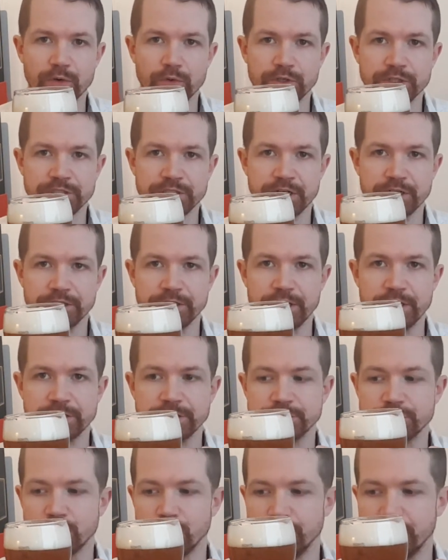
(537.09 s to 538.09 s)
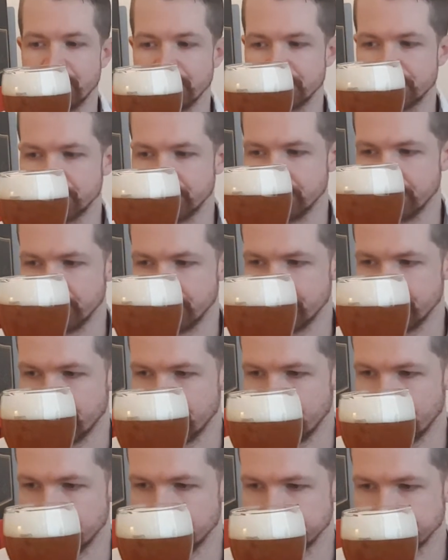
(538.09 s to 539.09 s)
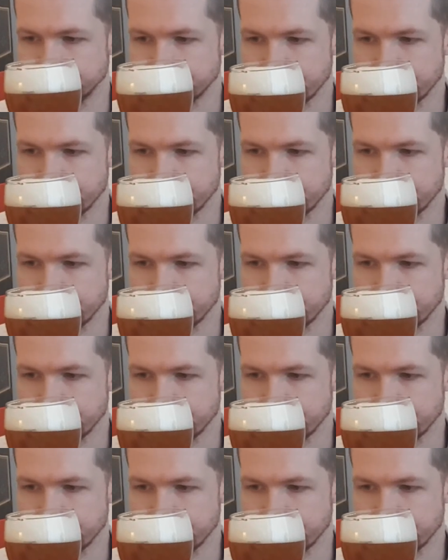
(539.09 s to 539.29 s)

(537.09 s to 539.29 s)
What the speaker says: which I like so much in the